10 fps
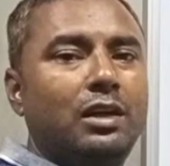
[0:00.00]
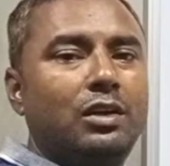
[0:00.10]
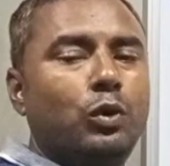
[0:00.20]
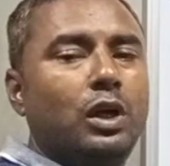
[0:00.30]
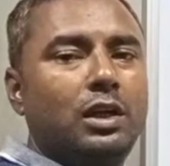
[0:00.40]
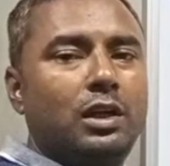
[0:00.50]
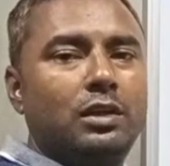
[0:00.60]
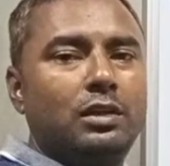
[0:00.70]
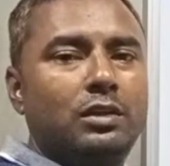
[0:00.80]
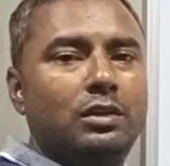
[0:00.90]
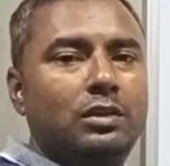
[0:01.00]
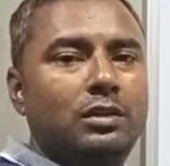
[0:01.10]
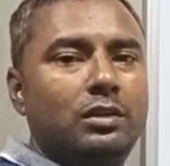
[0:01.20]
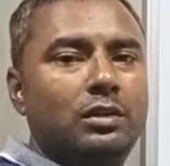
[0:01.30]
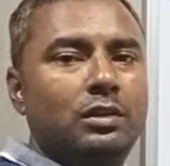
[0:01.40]
air, water.
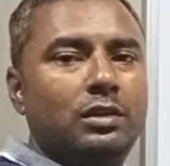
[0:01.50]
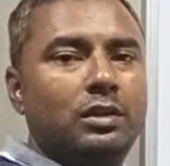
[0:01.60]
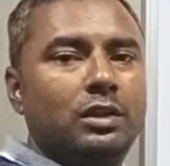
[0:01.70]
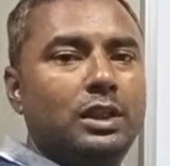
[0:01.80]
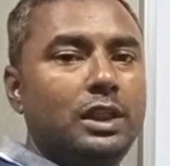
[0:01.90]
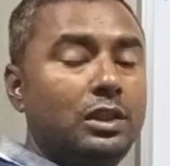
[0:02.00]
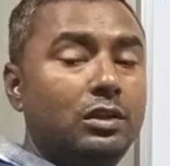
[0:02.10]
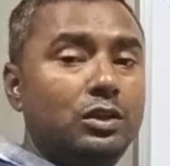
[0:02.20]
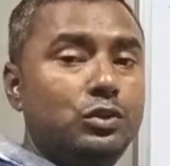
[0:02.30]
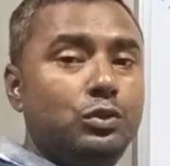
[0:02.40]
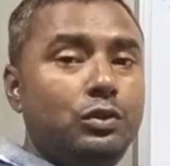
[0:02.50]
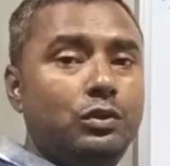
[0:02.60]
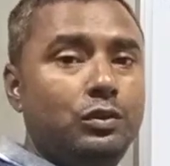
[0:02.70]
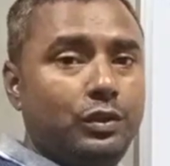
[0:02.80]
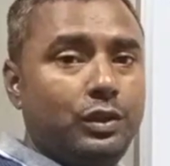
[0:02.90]
They didn't used
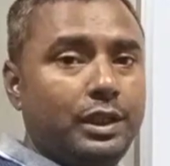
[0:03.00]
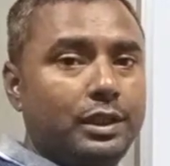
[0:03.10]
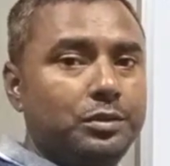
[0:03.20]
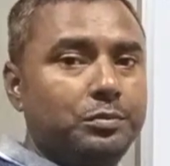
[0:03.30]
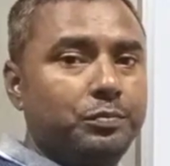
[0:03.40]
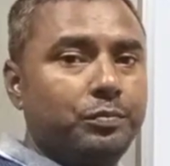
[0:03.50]
to react.